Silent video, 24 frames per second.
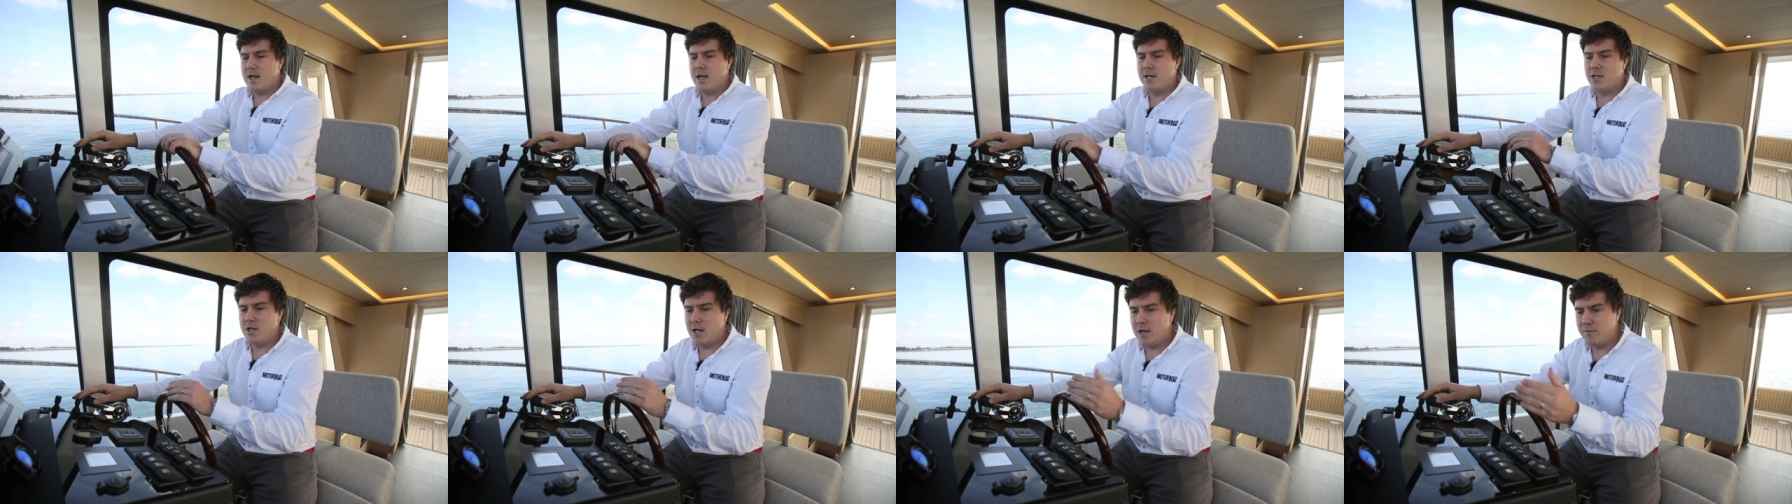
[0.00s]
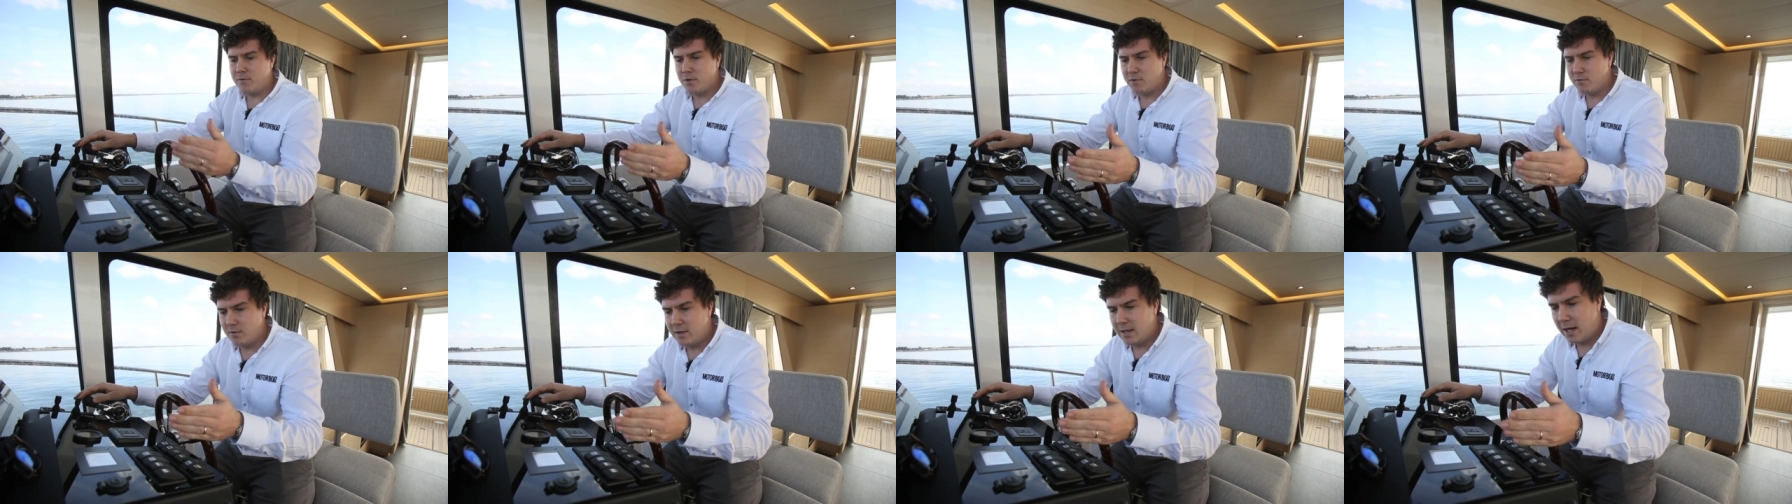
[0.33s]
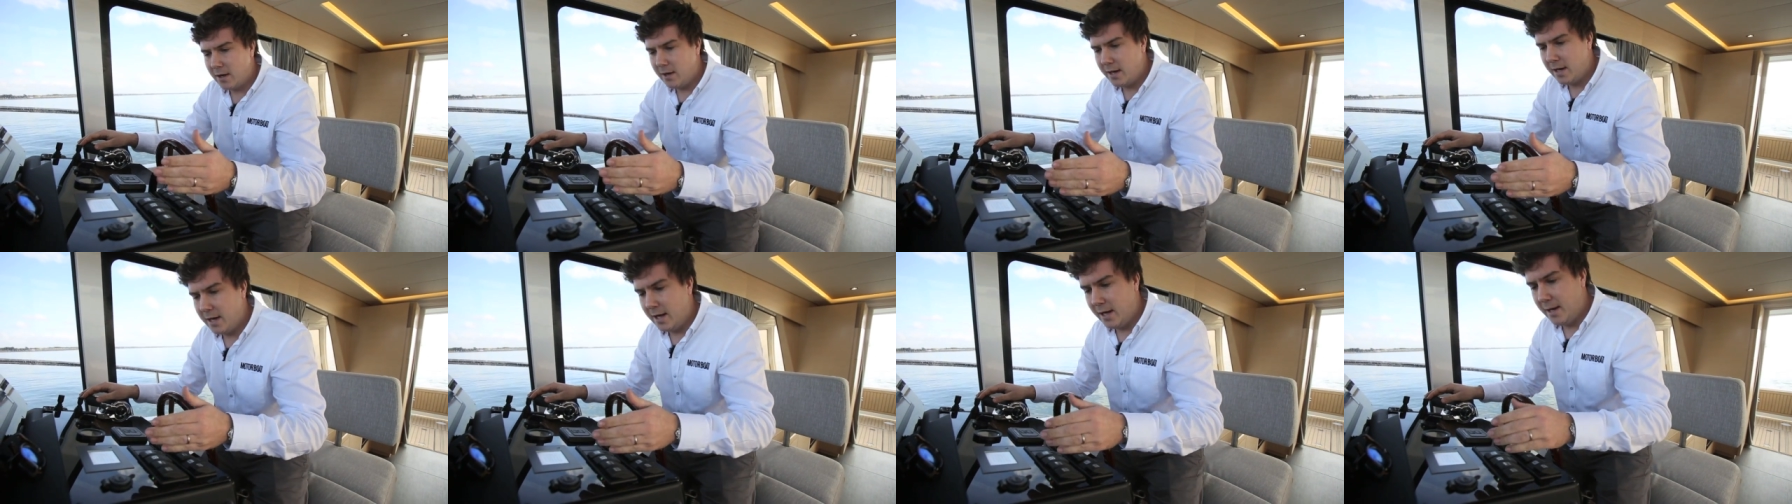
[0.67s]
And you have your
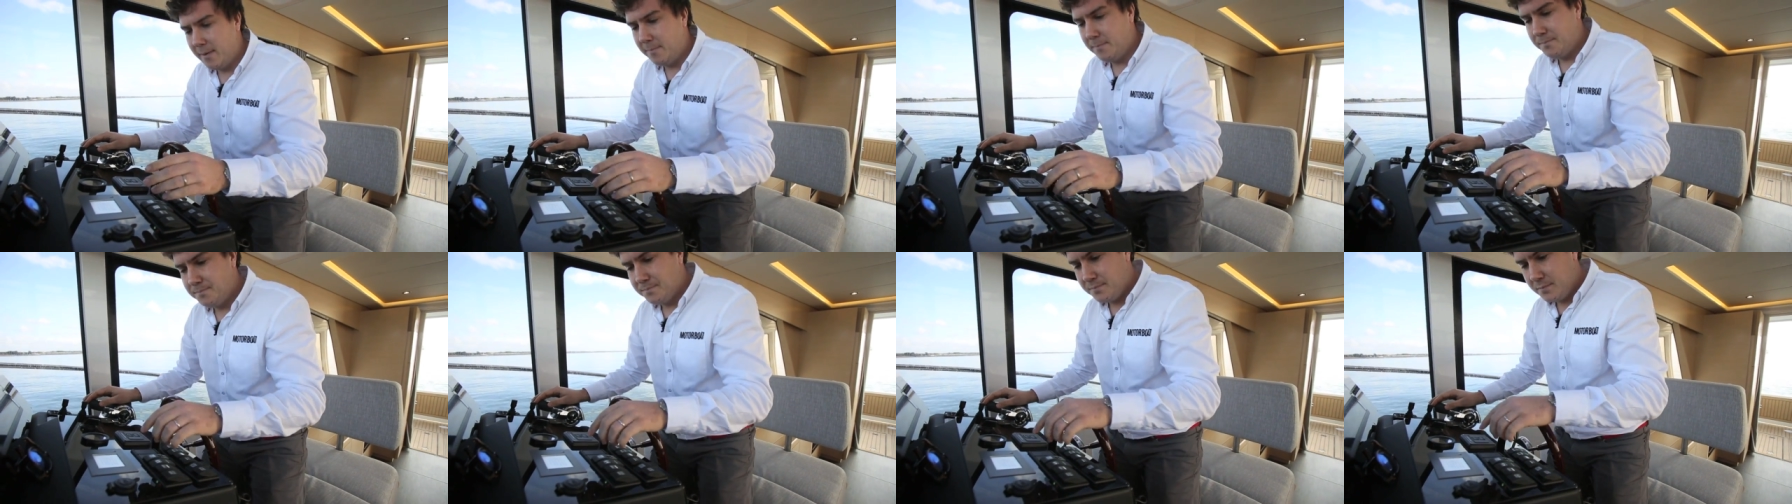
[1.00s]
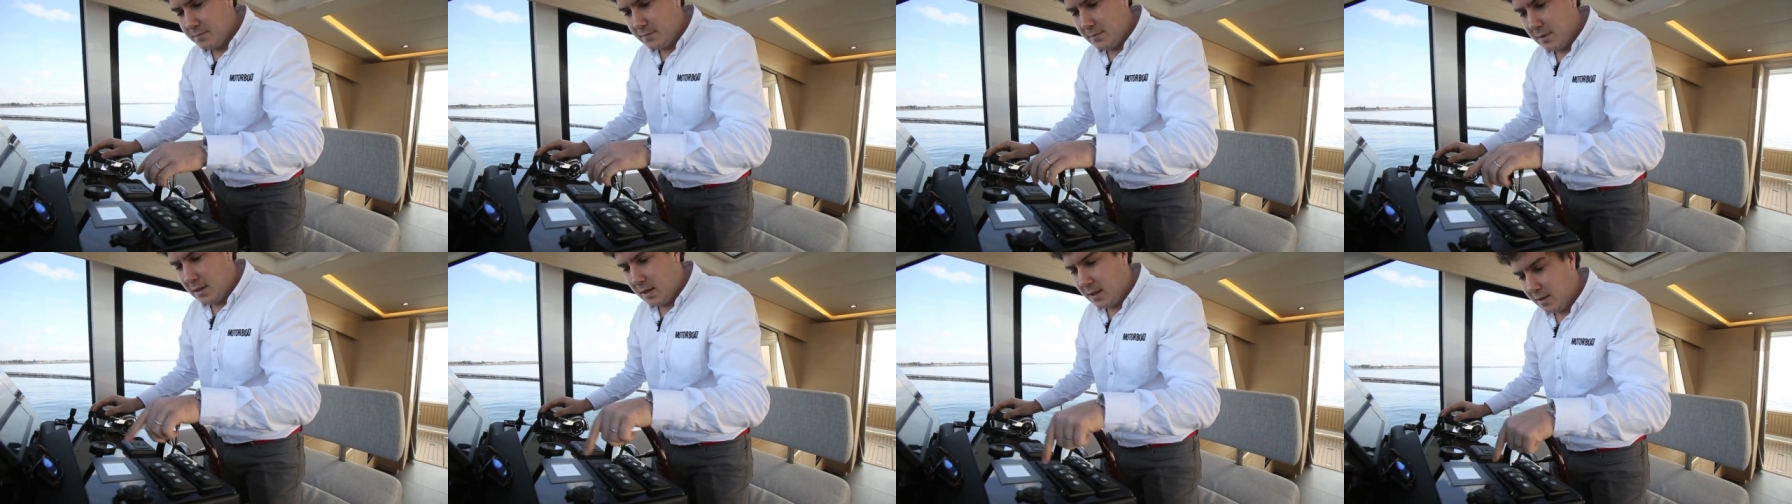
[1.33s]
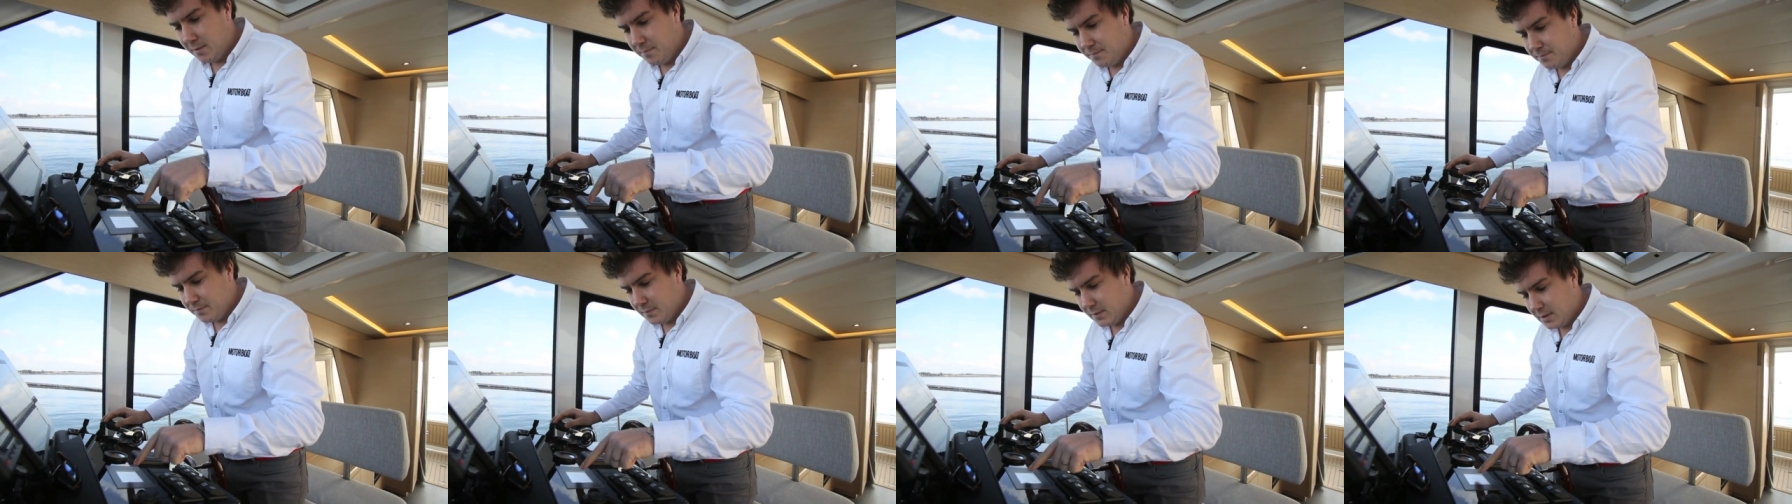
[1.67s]
readout here,
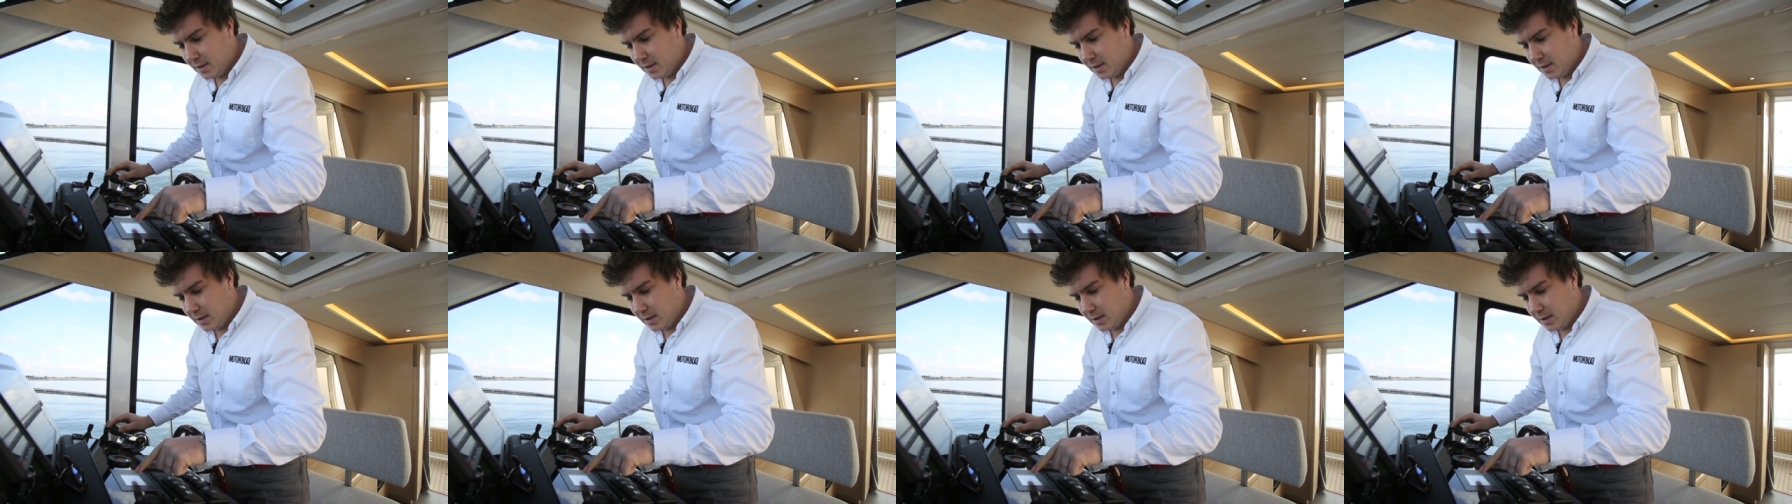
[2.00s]
little